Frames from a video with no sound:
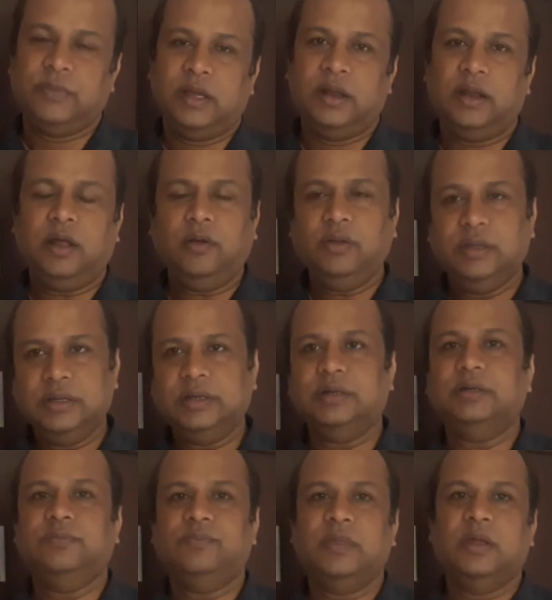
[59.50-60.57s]
Now here
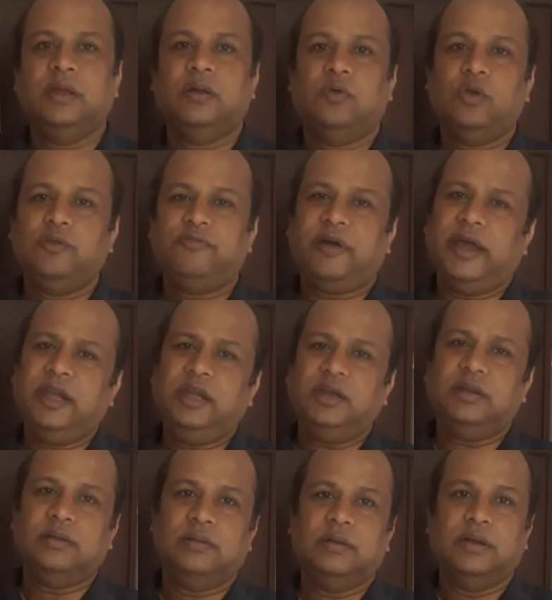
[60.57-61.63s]
we find
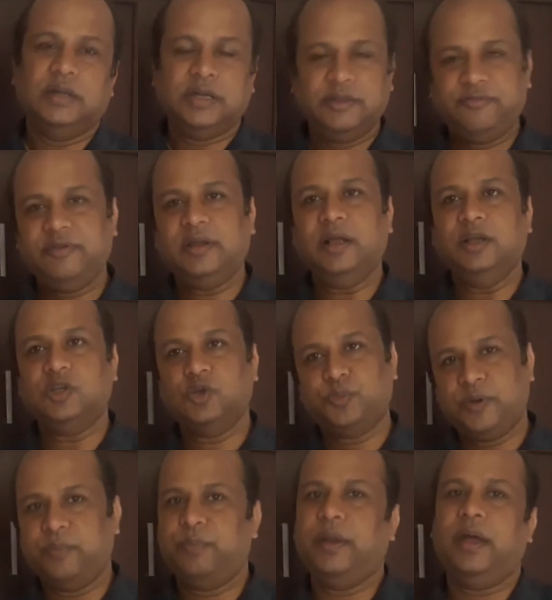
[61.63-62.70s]
difficult to
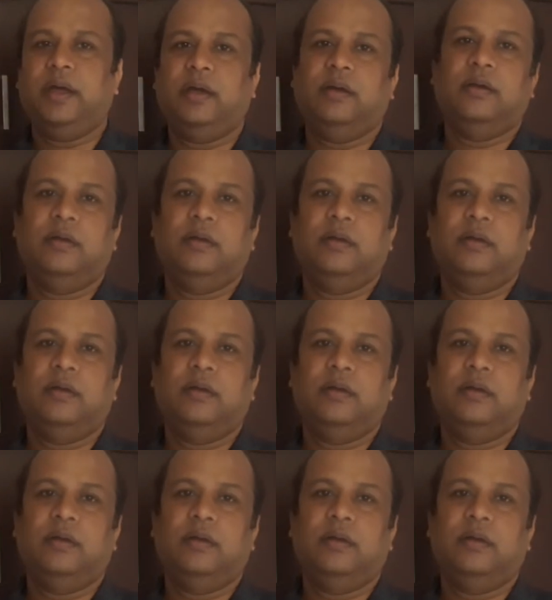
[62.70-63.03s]
prepare